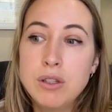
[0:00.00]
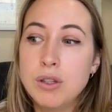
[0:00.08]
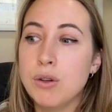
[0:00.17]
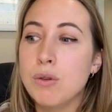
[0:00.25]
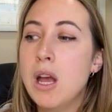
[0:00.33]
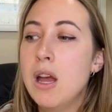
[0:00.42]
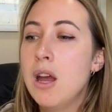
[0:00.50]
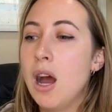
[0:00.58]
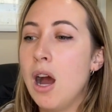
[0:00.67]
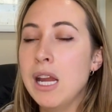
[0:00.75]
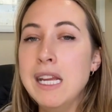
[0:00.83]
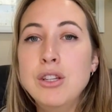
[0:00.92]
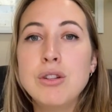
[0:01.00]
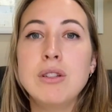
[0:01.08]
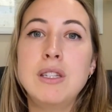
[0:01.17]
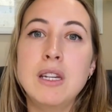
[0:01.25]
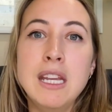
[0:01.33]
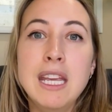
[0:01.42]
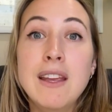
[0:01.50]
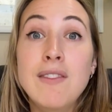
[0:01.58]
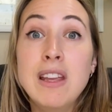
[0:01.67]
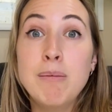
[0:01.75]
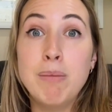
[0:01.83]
who are interested in giving